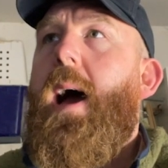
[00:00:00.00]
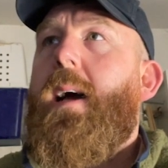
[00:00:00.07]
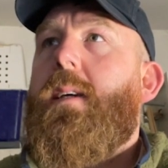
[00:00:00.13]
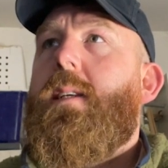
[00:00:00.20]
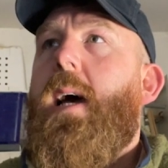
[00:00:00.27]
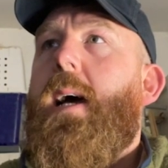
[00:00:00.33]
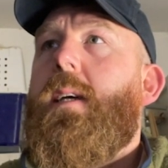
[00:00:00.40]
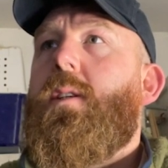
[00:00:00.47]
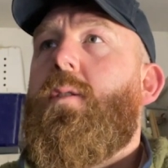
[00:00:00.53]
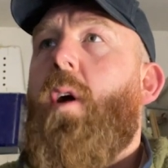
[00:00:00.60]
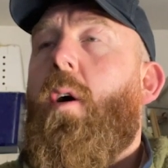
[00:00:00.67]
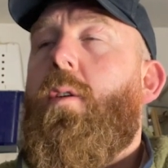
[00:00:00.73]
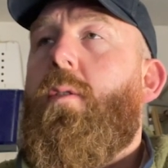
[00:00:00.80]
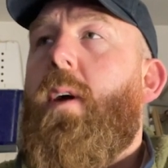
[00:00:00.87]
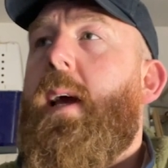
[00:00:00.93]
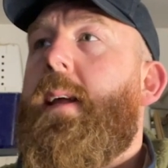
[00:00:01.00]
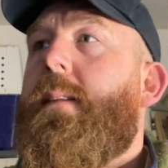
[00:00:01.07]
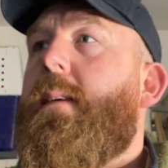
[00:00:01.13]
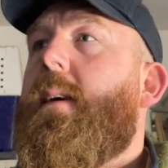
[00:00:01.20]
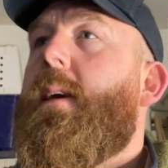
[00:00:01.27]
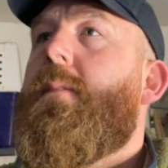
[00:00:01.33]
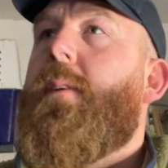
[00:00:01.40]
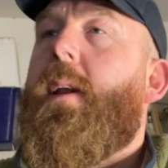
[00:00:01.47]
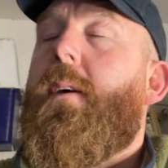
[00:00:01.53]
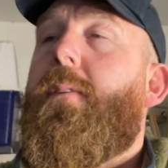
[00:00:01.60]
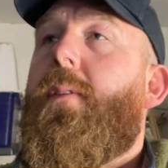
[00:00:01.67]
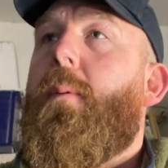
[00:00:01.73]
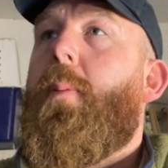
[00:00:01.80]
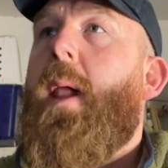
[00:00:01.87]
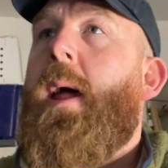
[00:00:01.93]
access not great. Even
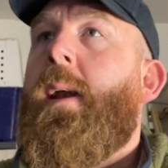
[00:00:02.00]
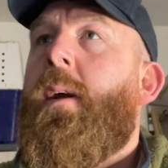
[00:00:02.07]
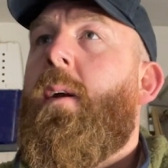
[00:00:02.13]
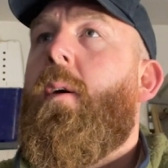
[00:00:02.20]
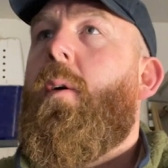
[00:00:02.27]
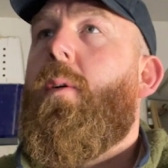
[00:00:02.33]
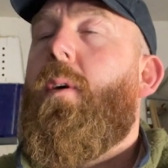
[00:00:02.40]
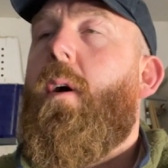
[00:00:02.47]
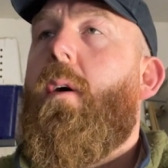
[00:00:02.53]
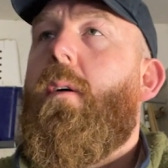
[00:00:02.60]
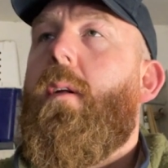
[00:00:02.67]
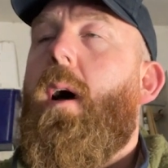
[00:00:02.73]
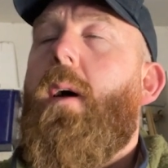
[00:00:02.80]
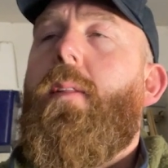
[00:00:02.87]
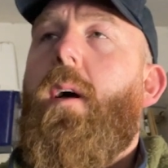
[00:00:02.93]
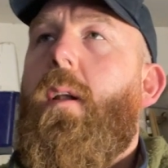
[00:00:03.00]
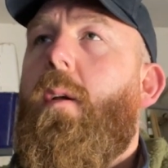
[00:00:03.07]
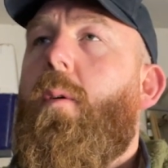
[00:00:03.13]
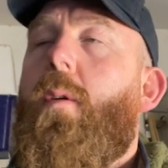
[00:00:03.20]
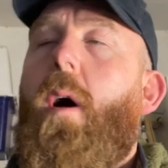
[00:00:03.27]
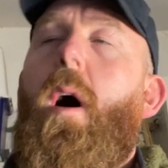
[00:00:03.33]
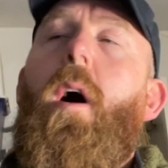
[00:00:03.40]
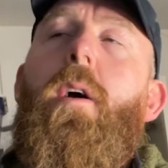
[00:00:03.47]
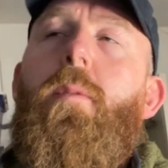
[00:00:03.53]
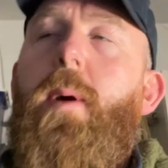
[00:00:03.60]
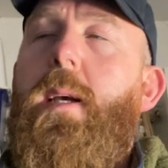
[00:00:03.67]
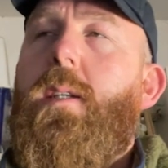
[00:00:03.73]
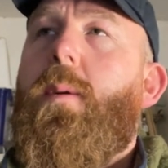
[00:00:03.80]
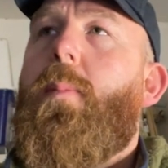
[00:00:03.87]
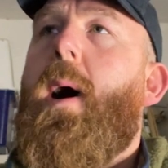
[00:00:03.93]
if the planning authority, the local
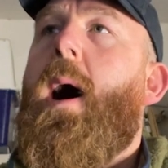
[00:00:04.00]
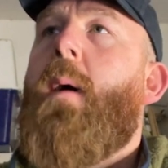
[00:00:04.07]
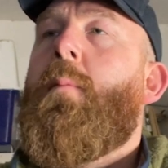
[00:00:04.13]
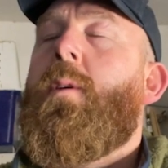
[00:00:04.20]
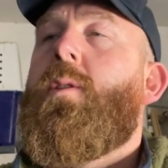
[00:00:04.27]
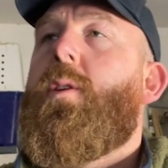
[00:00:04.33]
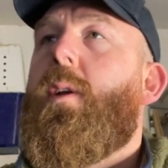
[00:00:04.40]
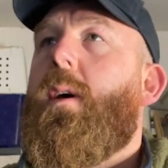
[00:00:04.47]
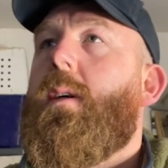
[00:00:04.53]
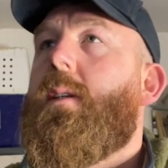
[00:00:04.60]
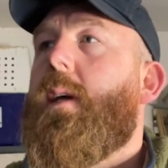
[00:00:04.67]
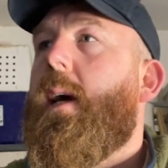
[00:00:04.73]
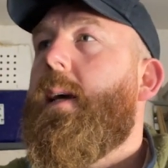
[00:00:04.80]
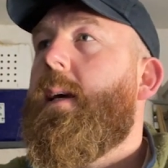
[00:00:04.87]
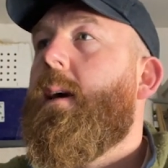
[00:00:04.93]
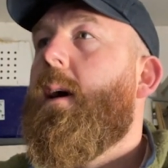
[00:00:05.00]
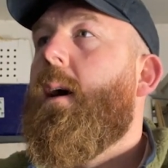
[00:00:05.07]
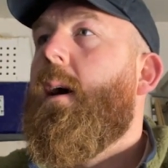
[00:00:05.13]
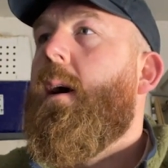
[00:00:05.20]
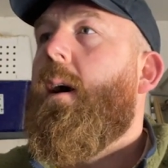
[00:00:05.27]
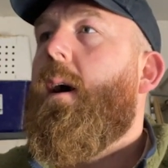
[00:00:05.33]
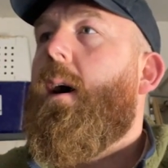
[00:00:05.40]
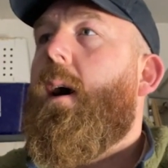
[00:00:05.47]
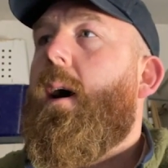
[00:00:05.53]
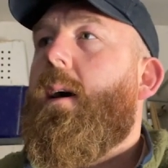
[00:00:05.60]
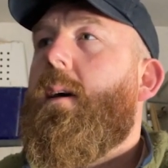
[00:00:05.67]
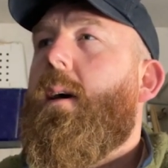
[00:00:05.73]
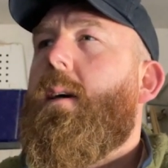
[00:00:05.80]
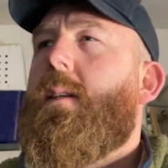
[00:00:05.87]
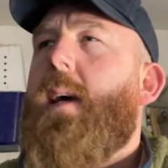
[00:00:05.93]
highways department, should I say,
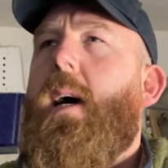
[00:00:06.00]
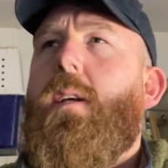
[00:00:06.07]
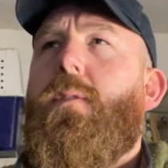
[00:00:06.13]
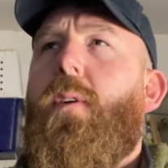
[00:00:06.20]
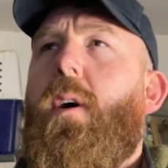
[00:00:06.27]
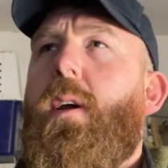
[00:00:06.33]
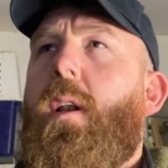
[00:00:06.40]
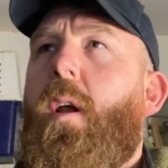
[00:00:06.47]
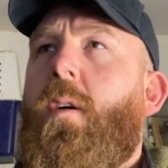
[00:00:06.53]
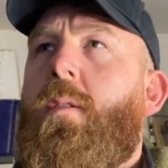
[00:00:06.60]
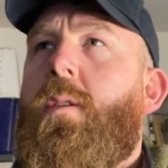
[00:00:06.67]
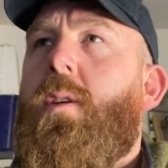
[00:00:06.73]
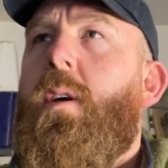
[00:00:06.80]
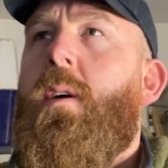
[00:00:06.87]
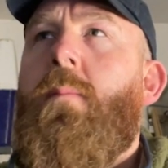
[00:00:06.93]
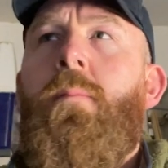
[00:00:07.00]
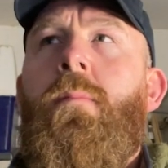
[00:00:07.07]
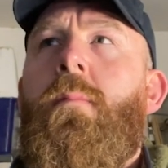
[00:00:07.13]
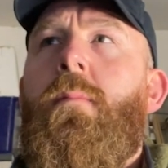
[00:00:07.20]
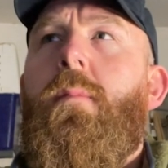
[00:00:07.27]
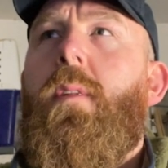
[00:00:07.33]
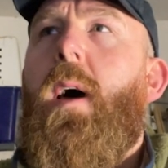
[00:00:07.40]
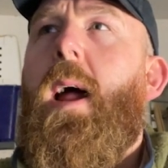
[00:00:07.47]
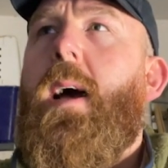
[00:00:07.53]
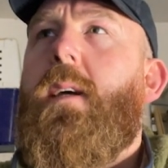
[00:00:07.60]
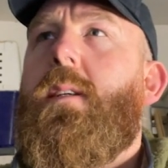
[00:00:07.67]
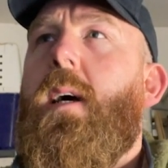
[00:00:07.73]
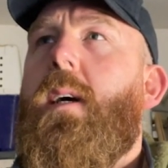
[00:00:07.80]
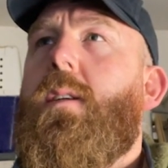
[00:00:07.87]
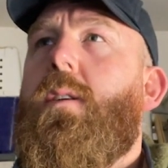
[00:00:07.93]
are satisfied long term, the
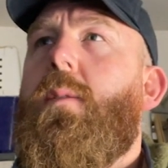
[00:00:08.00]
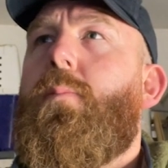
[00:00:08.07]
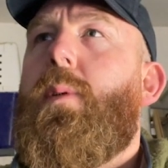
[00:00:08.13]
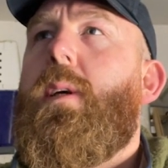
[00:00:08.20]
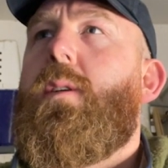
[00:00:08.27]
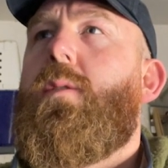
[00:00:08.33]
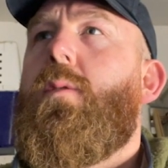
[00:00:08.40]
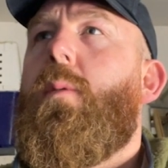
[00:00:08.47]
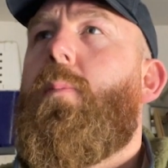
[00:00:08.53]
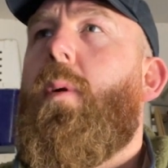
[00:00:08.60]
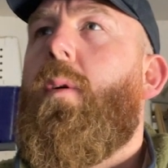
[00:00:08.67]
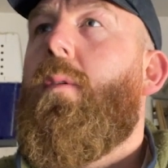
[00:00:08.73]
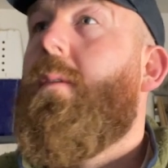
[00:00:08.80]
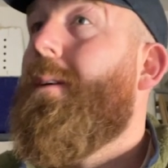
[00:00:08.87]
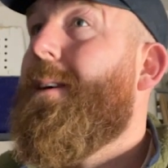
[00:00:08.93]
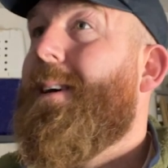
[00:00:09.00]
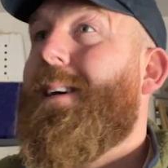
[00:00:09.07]
access could be suitable.